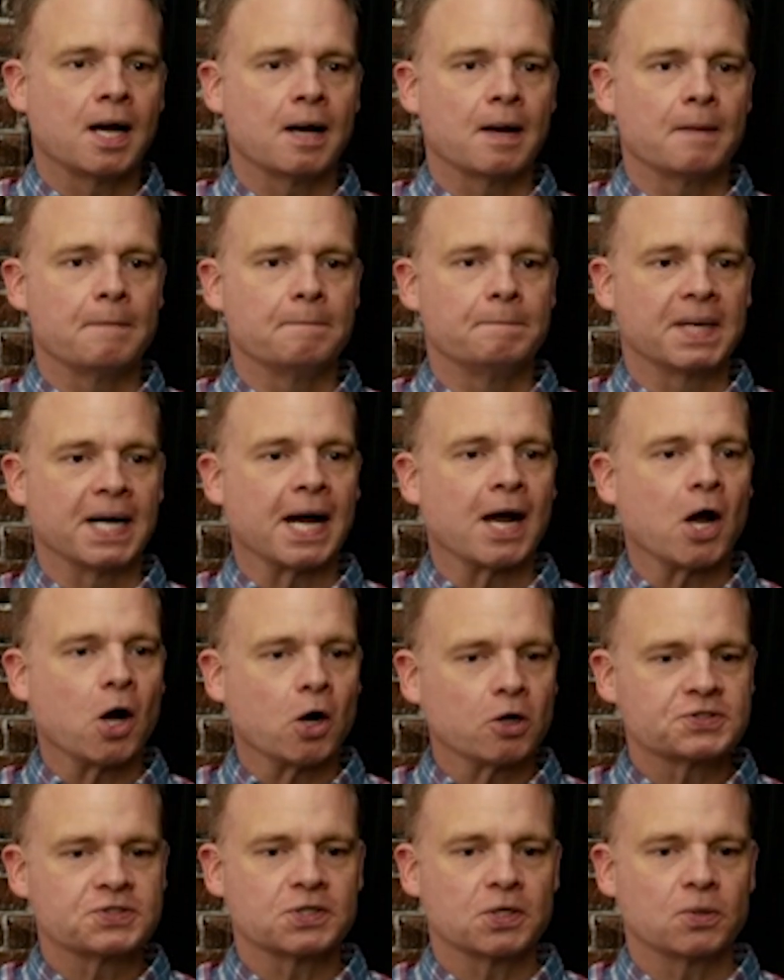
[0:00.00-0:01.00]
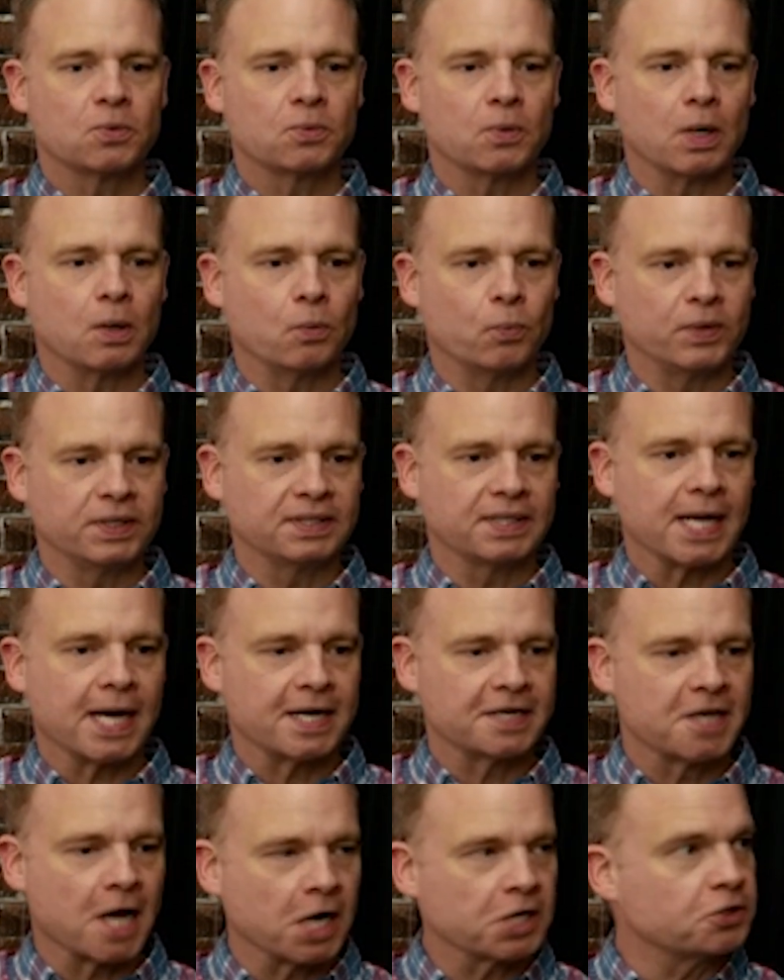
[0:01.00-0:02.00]
But I also went and got
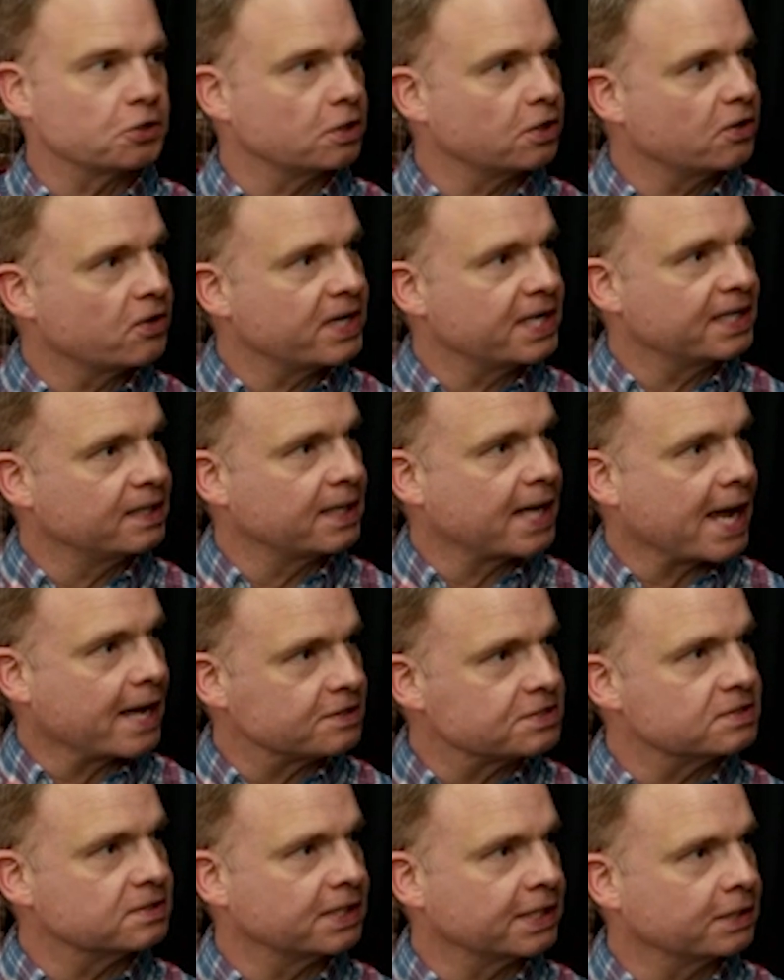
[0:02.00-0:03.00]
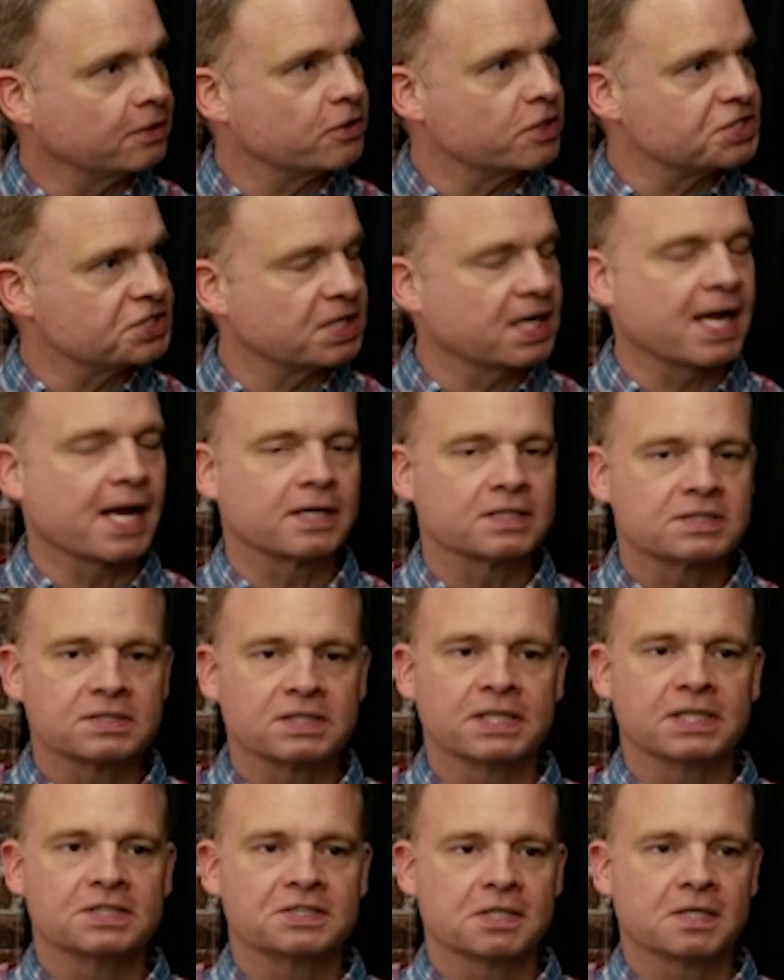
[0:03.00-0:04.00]
a doctorate degree in counseling, Christian
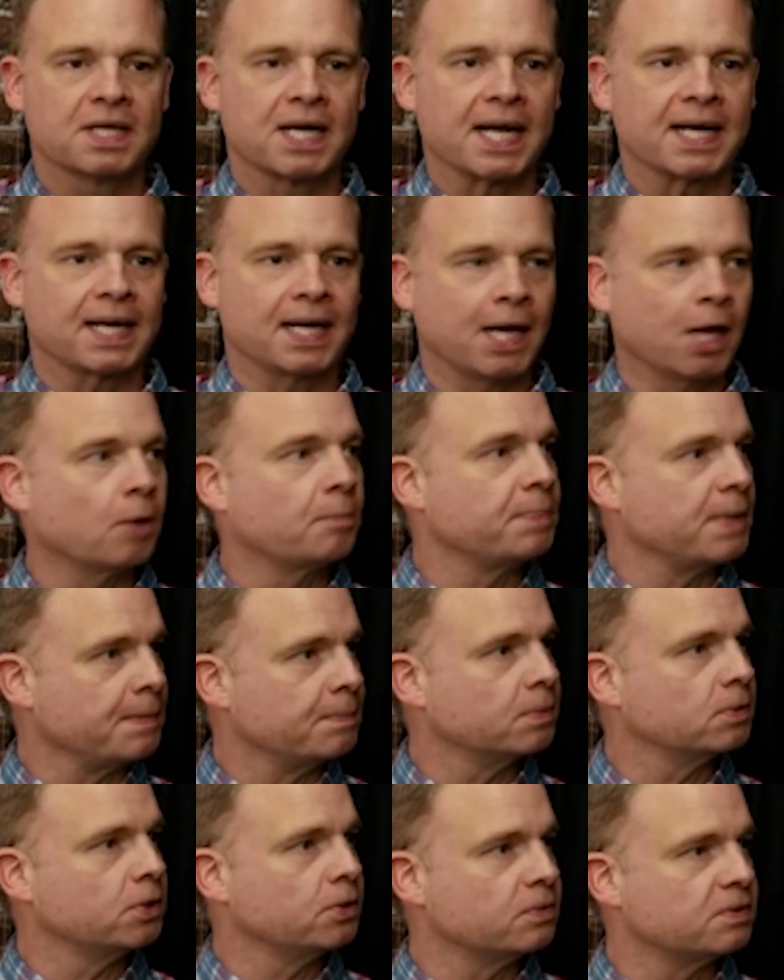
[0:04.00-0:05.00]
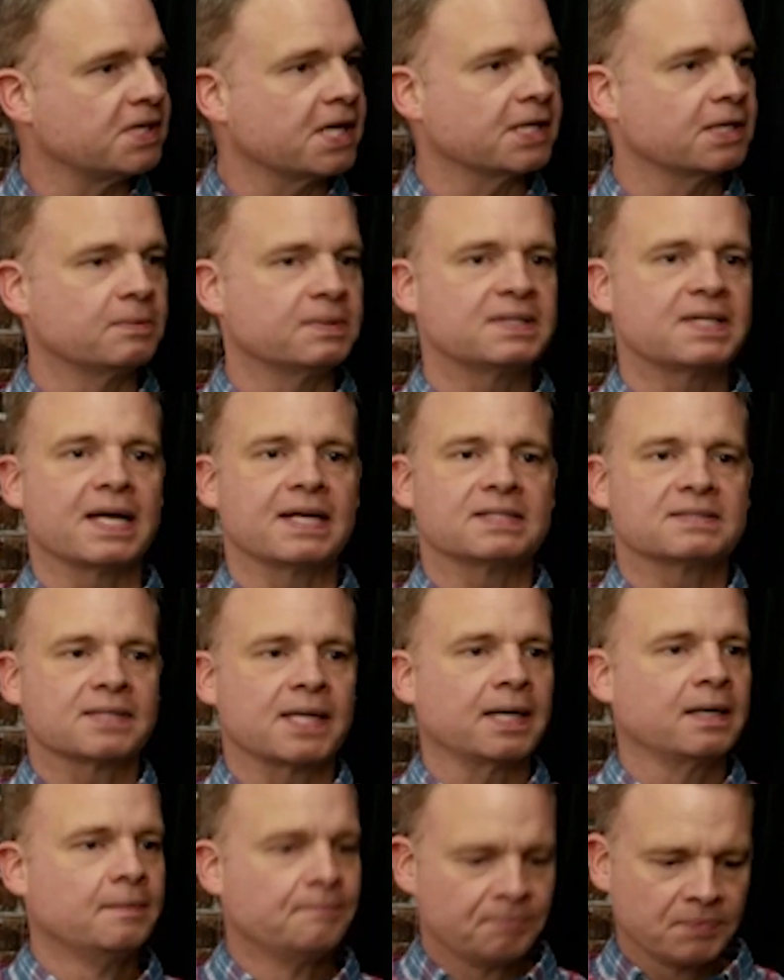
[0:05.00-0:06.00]
counseling, so that I can help people who are dealing with things like